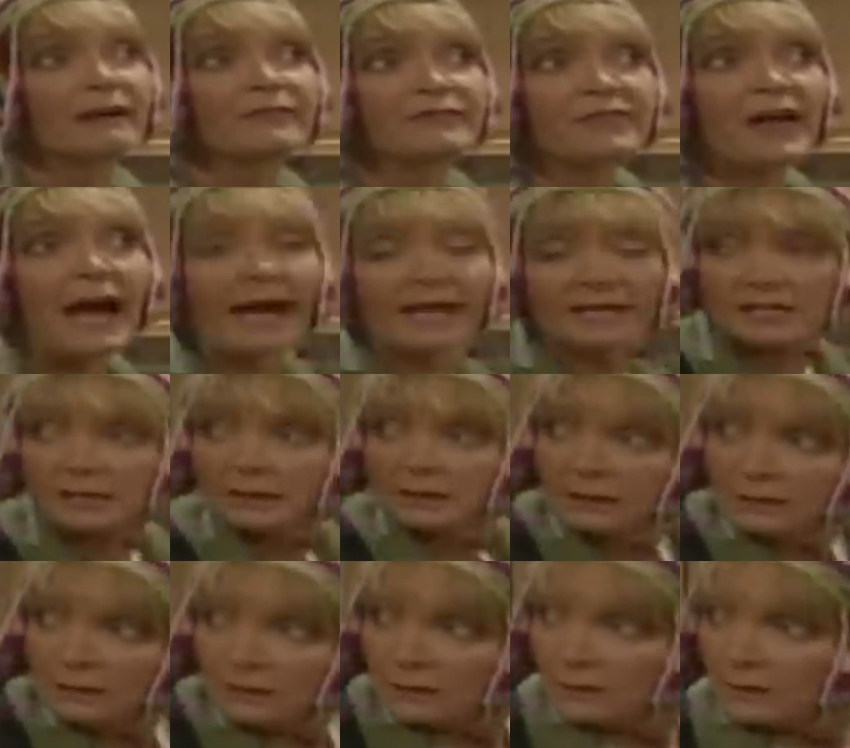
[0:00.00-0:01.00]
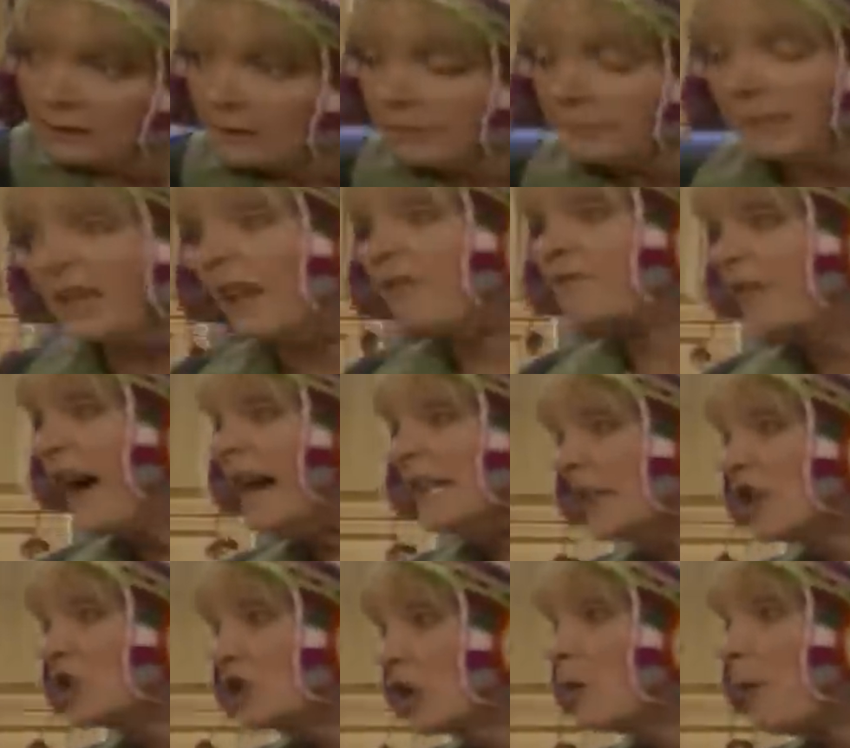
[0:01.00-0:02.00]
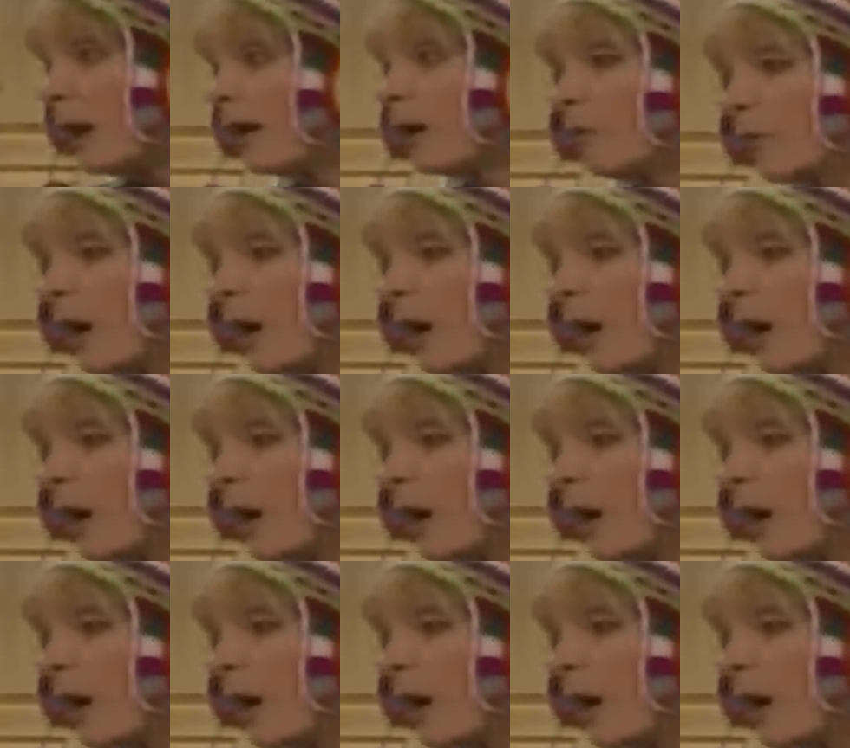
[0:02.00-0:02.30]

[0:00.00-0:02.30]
of that. But the fact that you are a